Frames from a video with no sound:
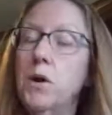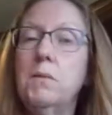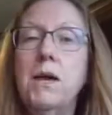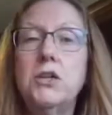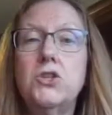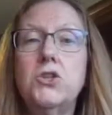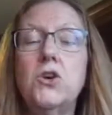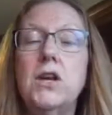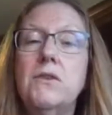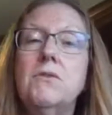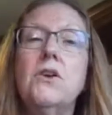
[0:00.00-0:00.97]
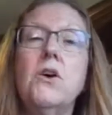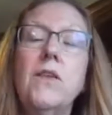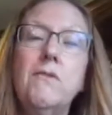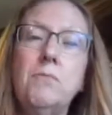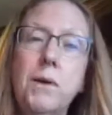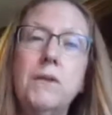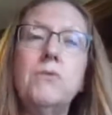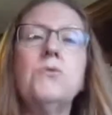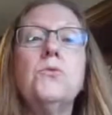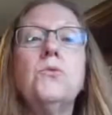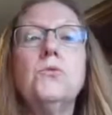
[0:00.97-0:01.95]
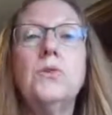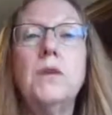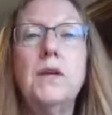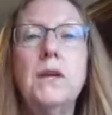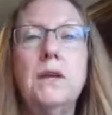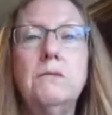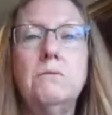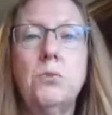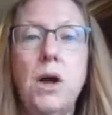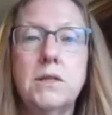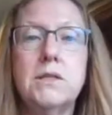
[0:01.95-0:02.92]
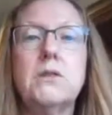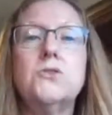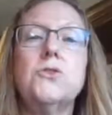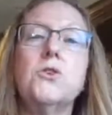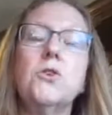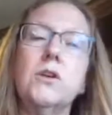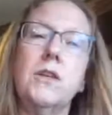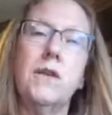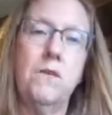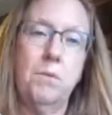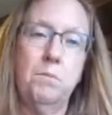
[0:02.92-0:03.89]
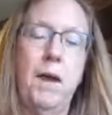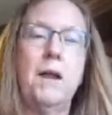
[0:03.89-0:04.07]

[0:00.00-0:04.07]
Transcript: We want to make sure, even though they've been through the processor and